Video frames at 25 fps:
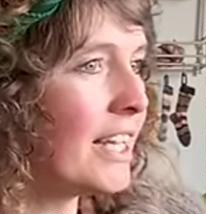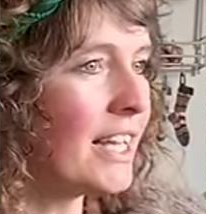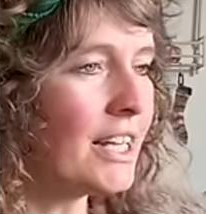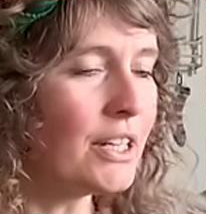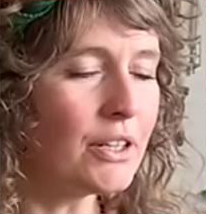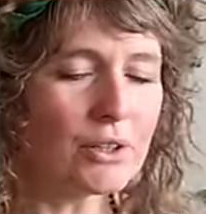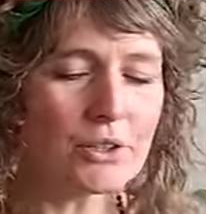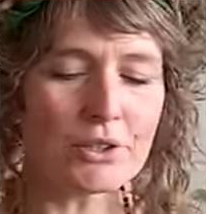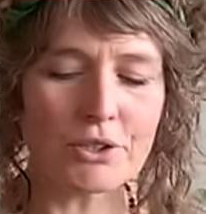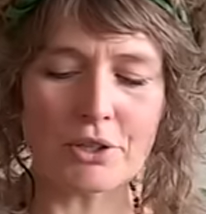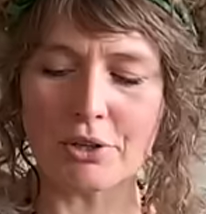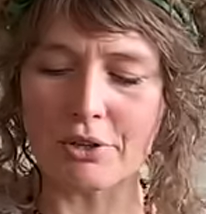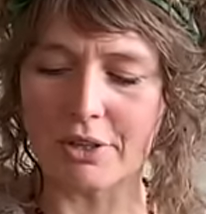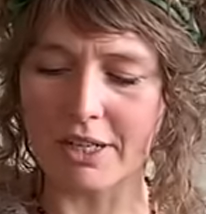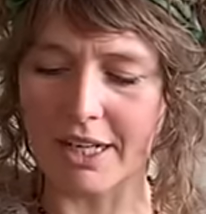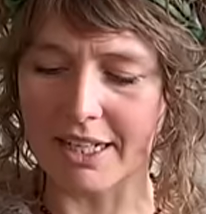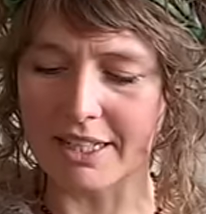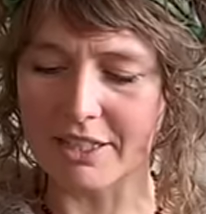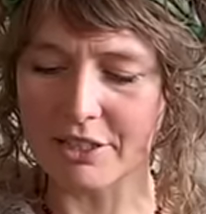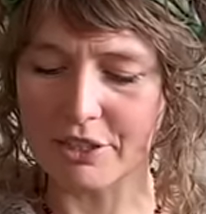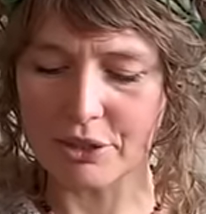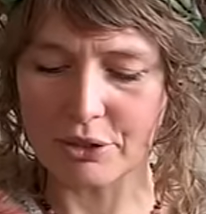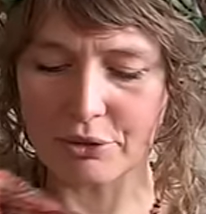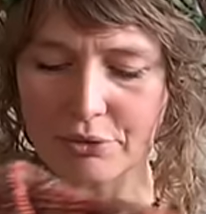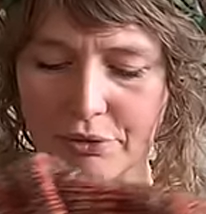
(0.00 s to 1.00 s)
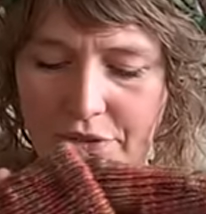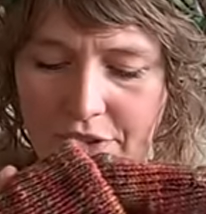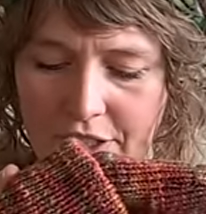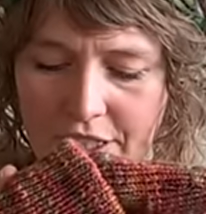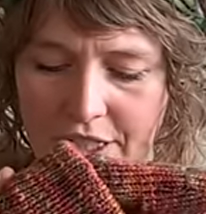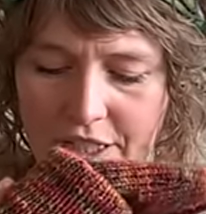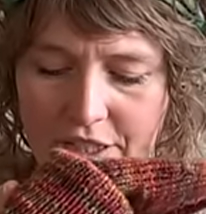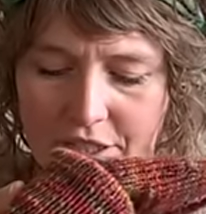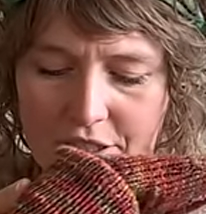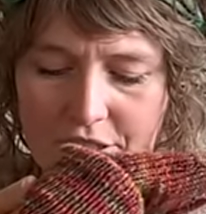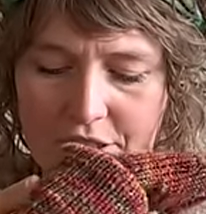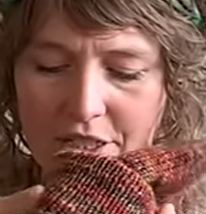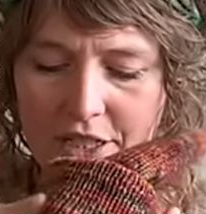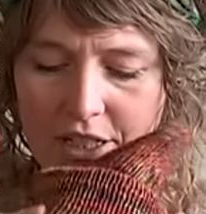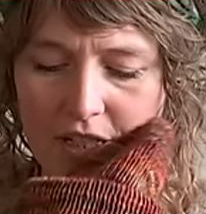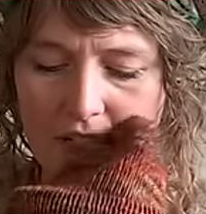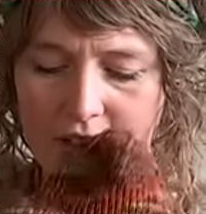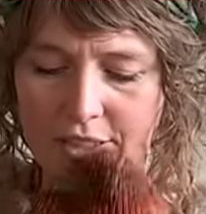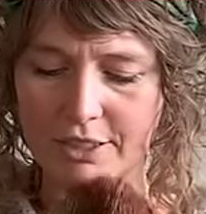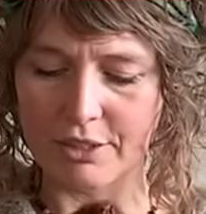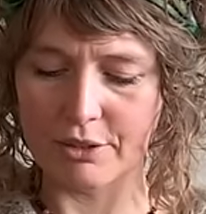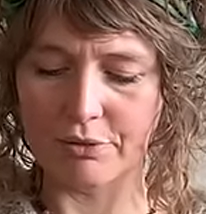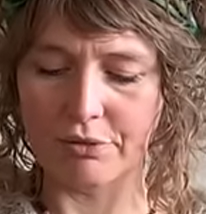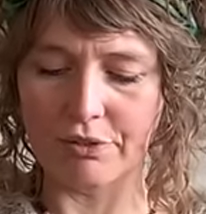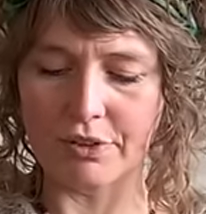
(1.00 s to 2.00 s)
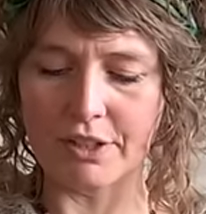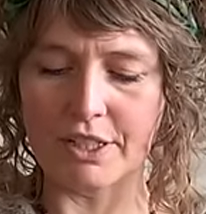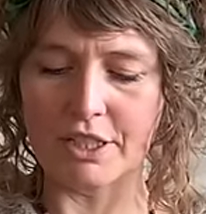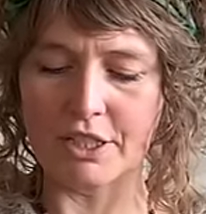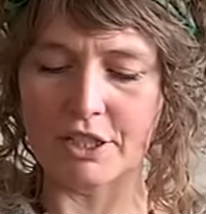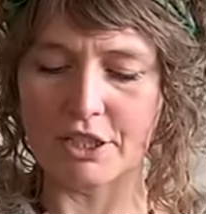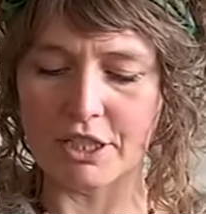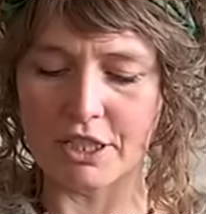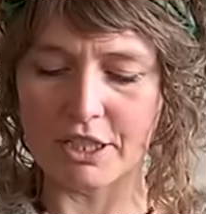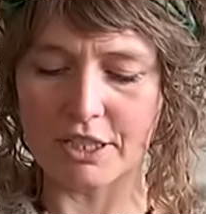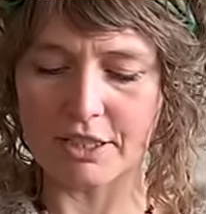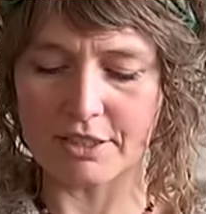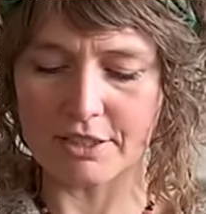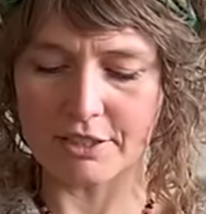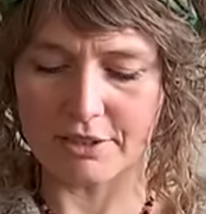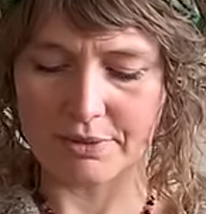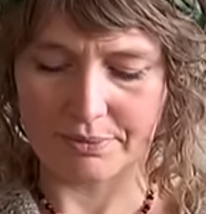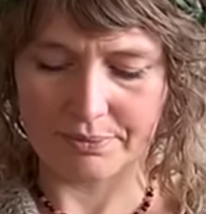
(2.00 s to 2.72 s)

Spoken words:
and also nice to finish it.